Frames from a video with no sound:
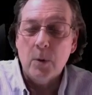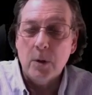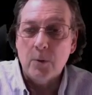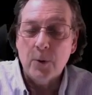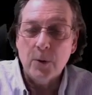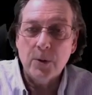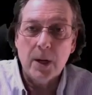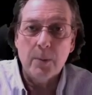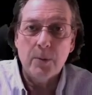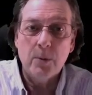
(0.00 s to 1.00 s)
your first
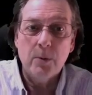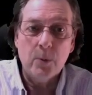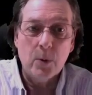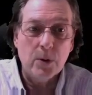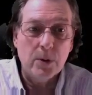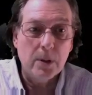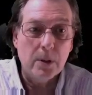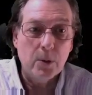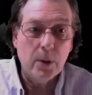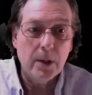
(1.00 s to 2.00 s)
time through, of course, you need
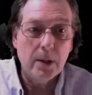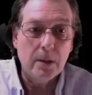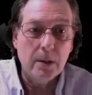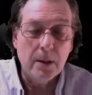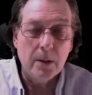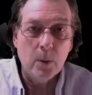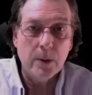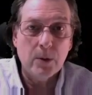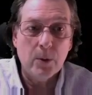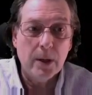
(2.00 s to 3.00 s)
to train it. And then
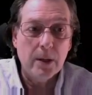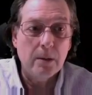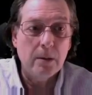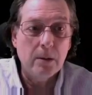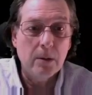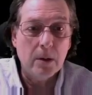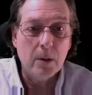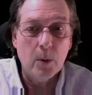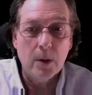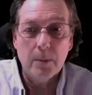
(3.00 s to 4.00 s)
once created, you're going to
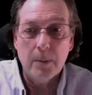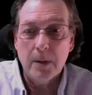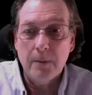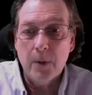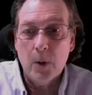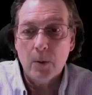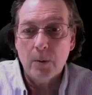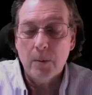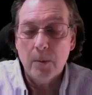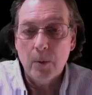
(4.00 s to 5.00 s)
want to invoke
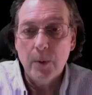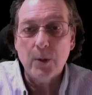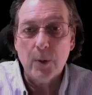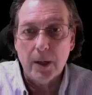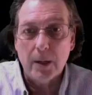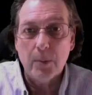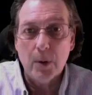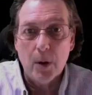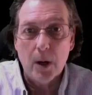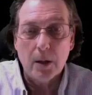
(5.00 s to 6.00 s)
retraining
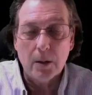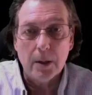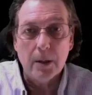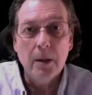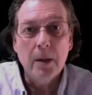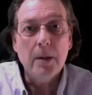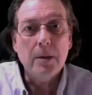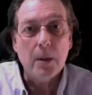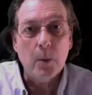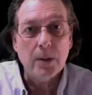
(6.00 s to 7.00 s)
periodically,
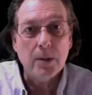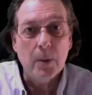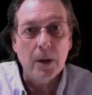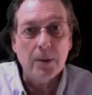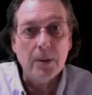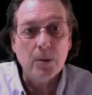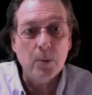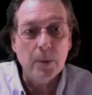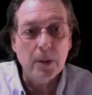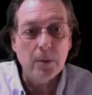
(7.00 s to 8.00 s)
say once a month, as new
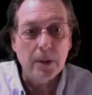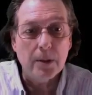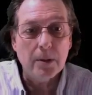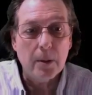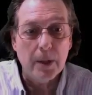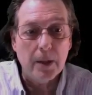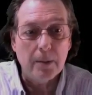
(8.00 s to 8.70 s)
meter reads come in.